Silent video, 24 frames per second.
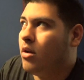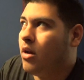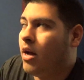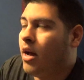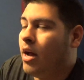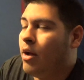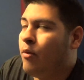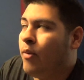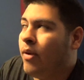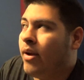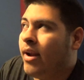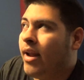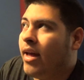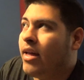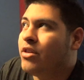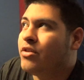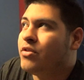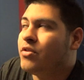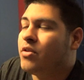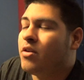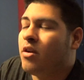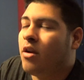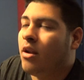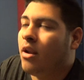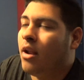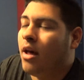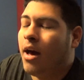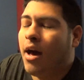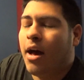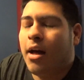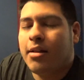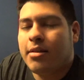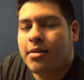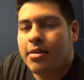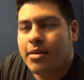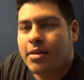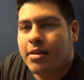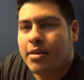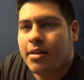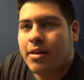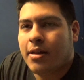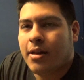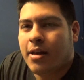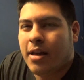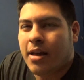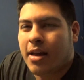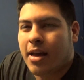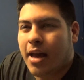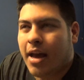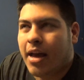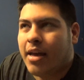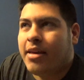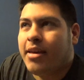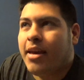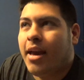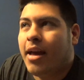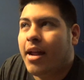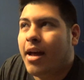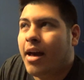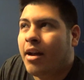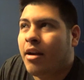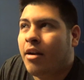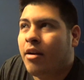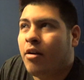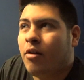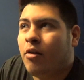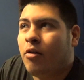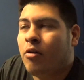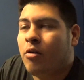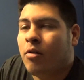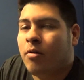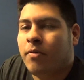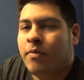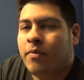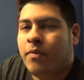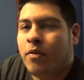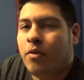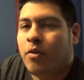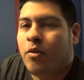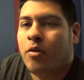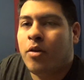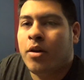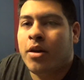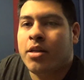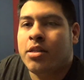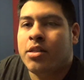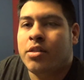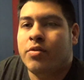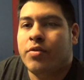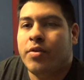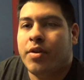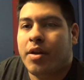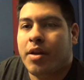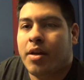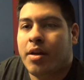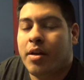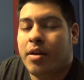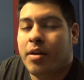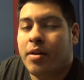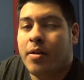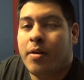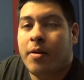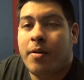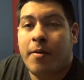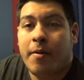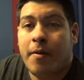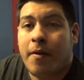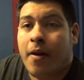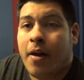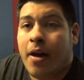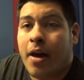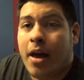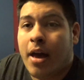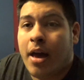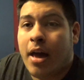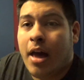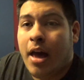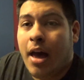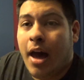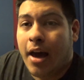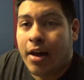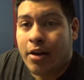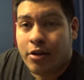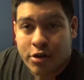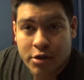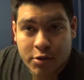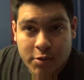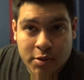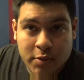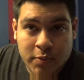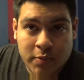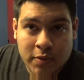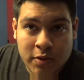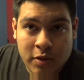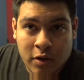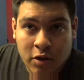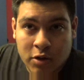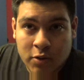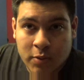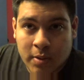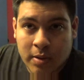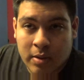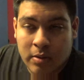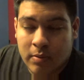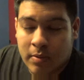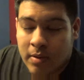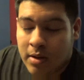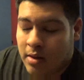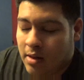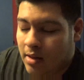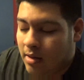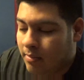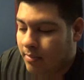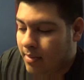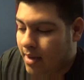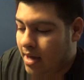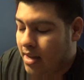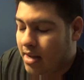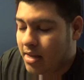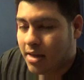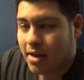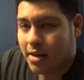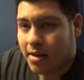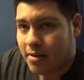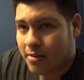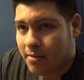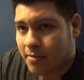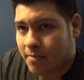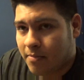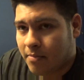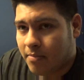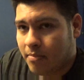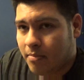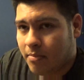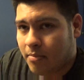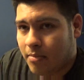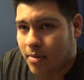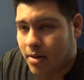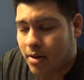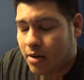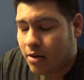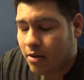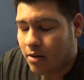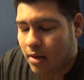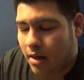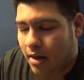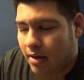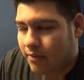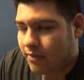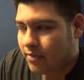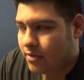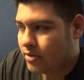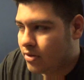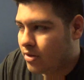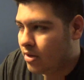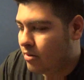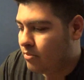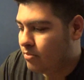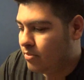I relate to her a lot, and yet I don't know her full history. I know she was close with Anakin, I know that for sure.